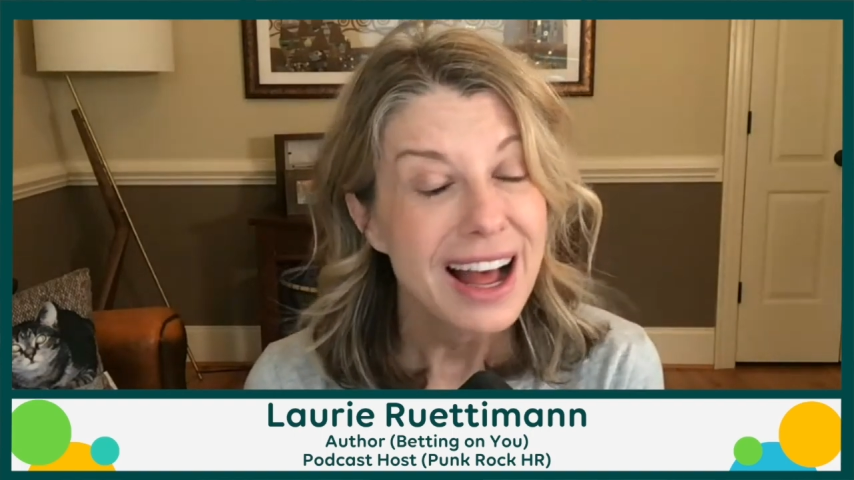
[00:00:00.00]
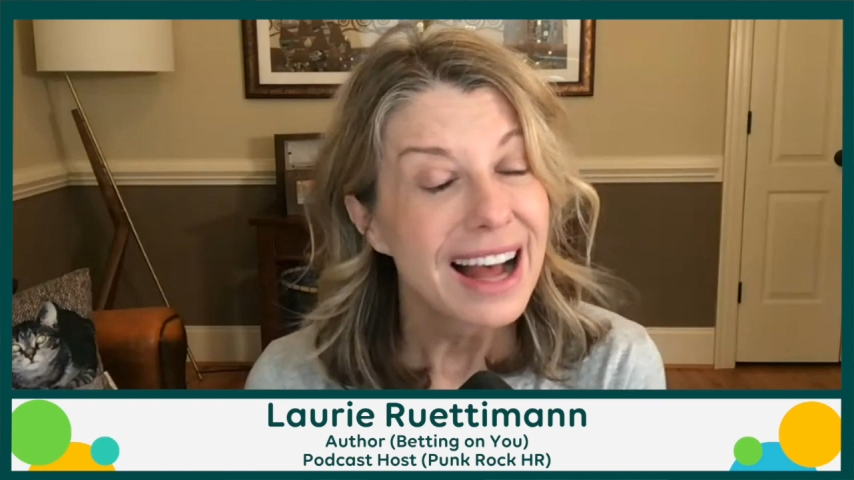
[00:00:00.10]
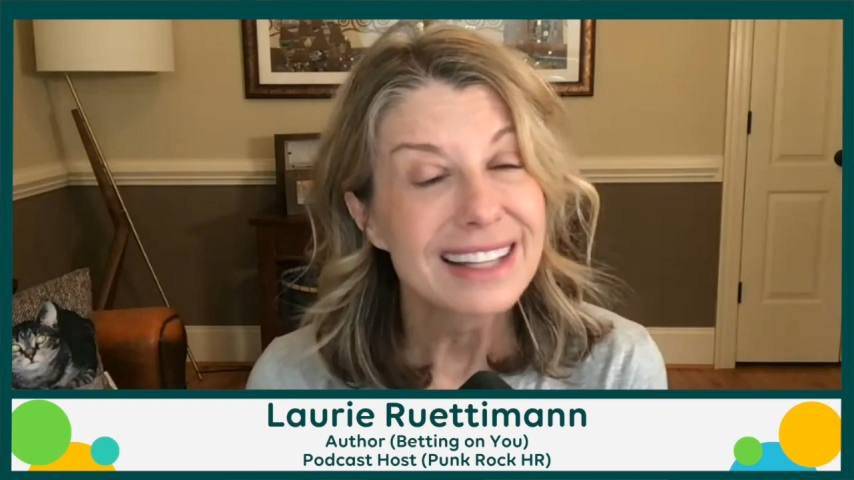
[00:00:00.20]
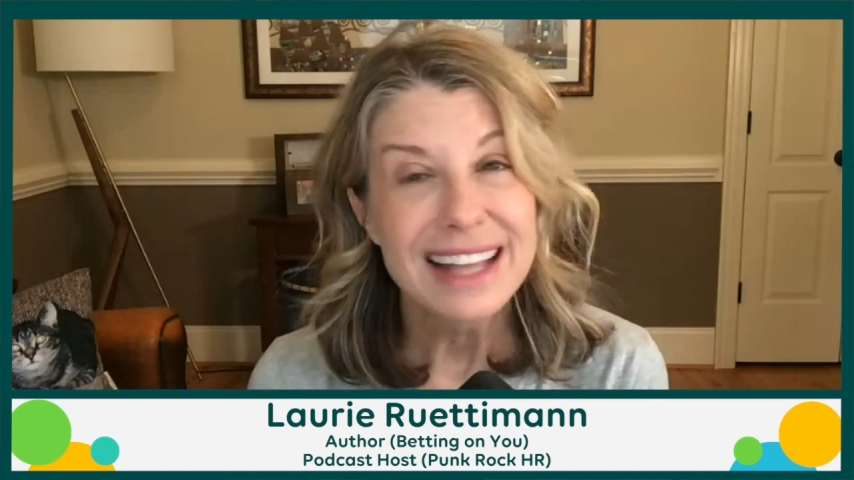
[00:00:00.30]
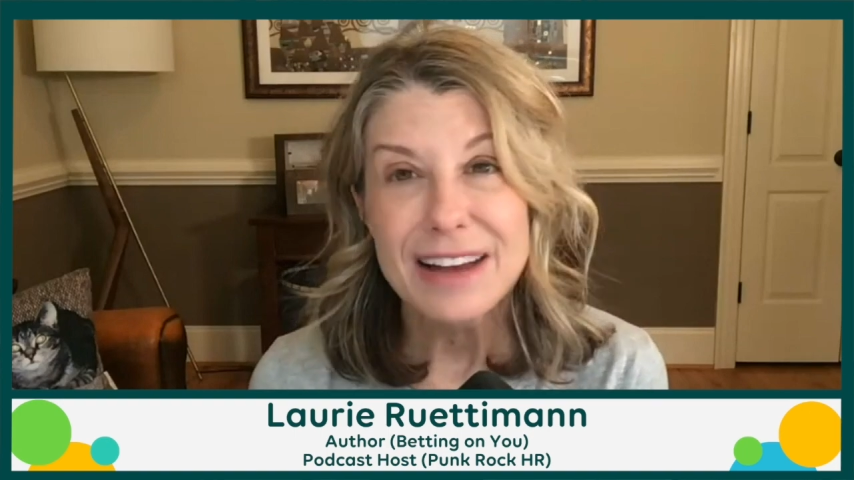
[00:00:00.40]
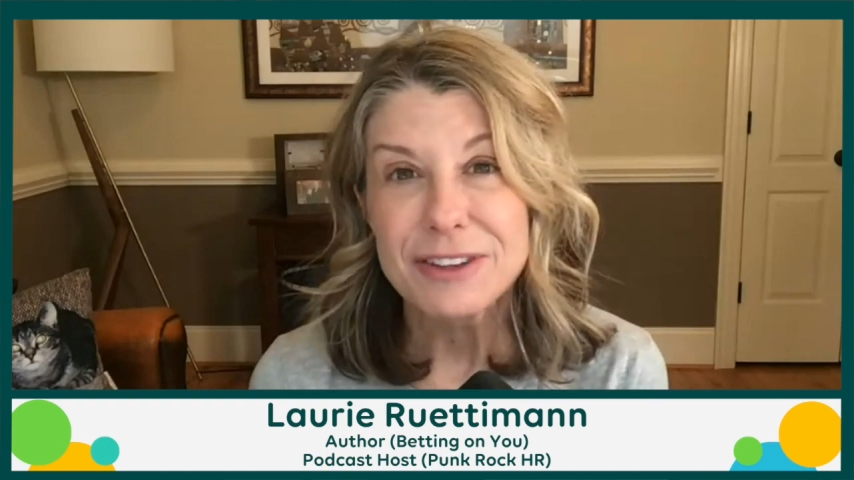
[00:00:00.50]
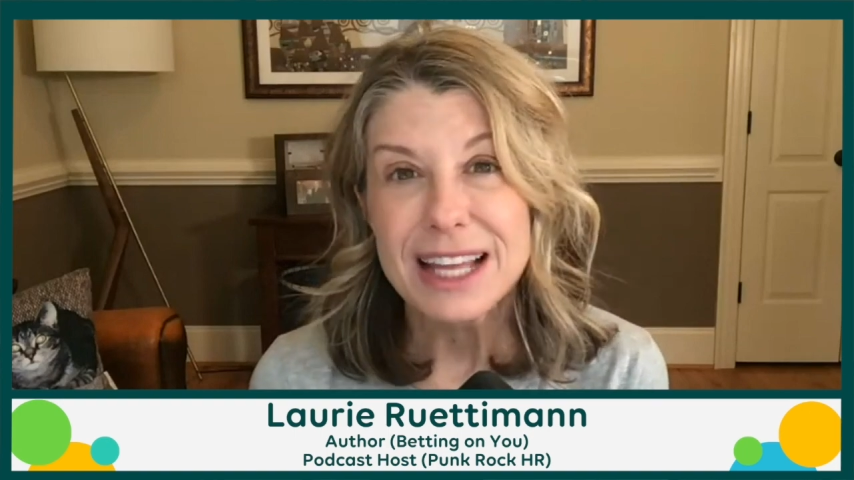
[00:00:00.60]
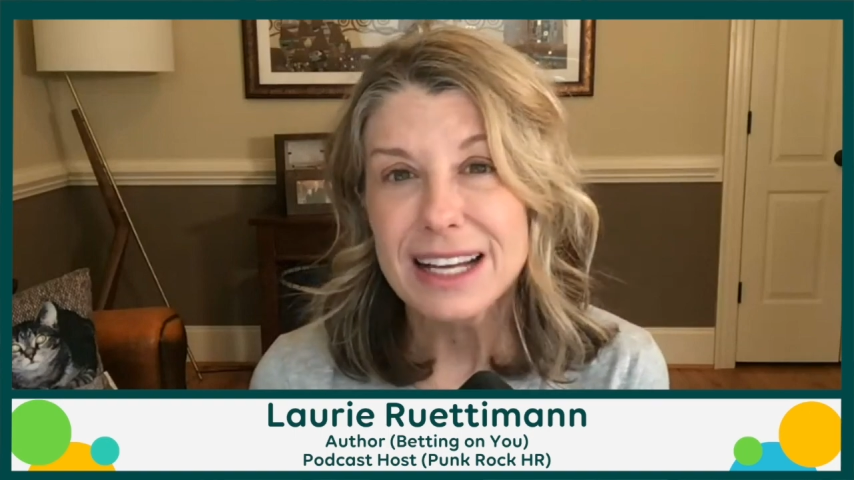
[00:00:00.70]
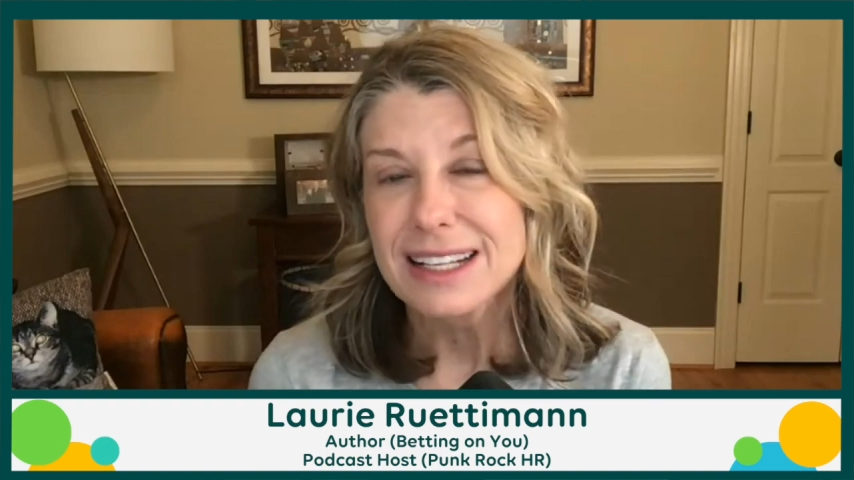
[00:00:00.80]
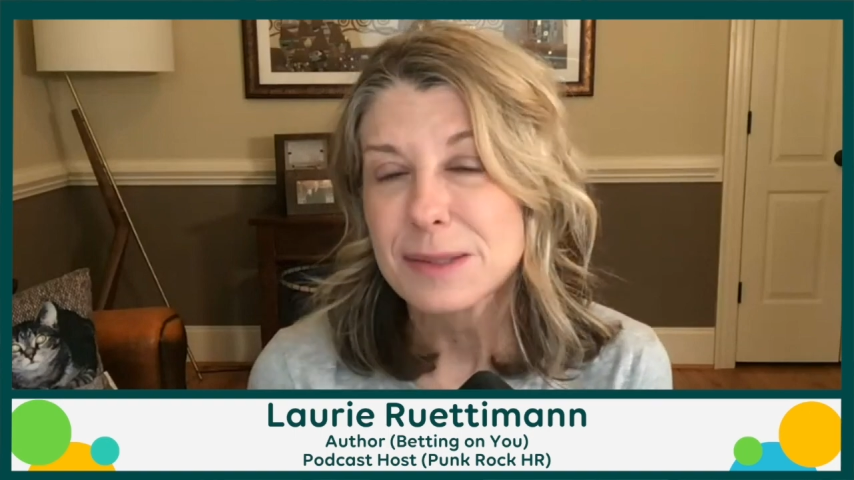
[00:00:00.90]
I laugh at
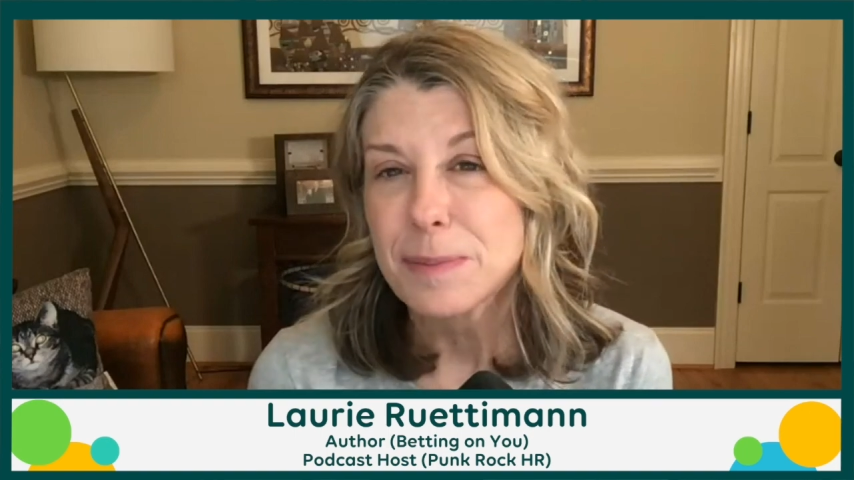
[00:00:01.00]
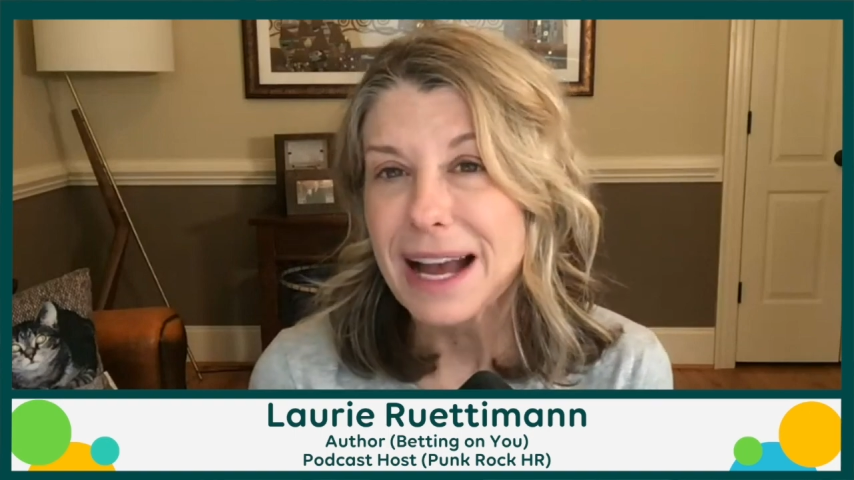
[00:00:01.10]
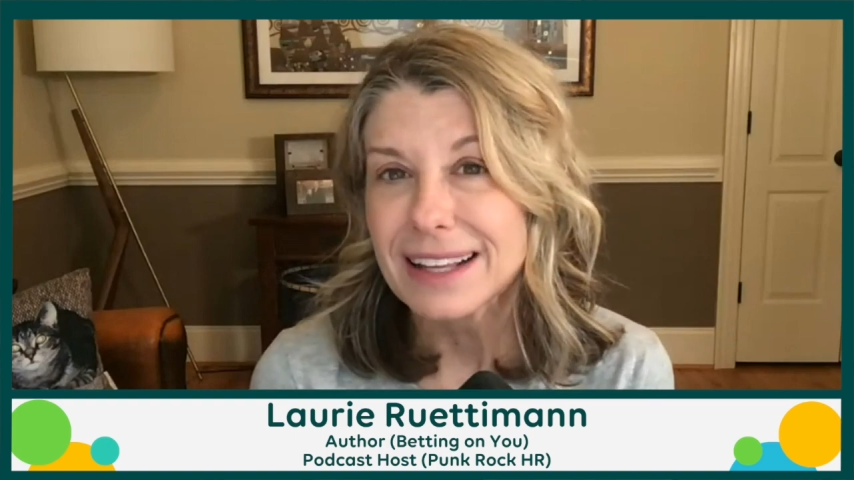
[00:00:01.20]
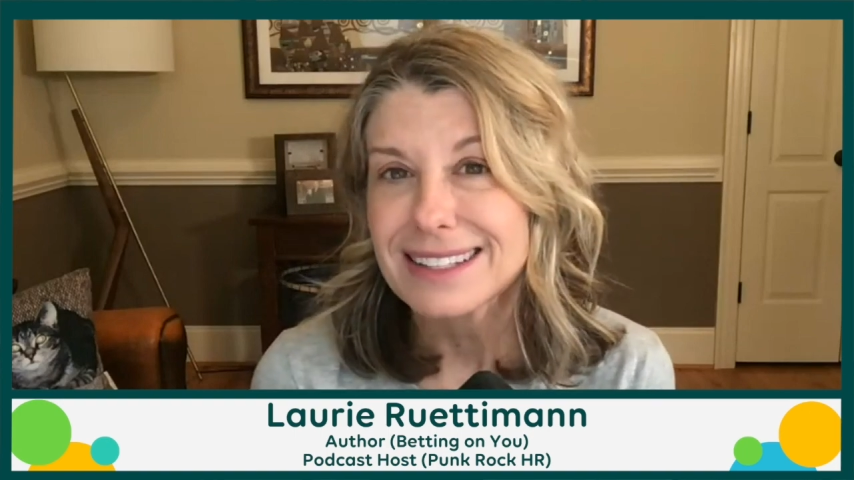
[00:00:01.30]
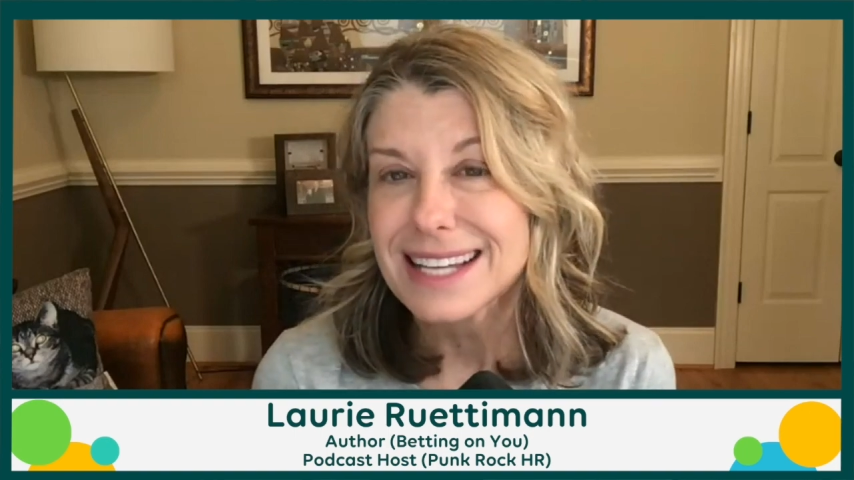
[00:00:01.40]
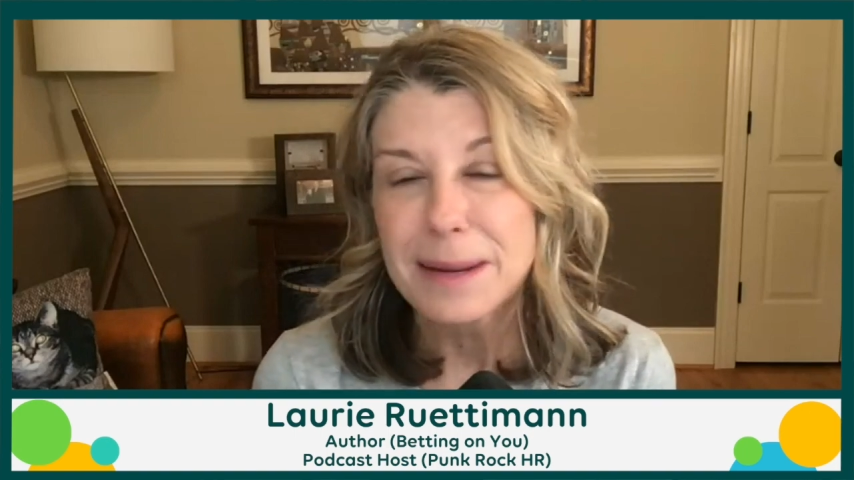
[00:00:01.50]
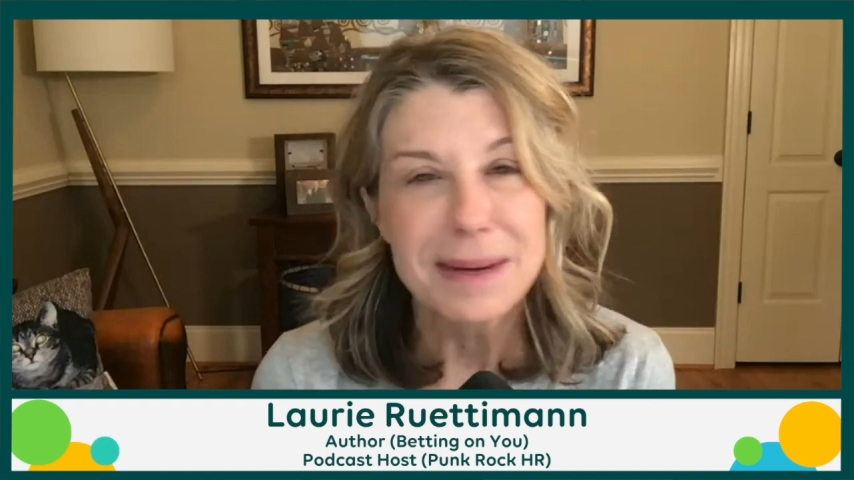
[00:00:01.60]
that because back in the day,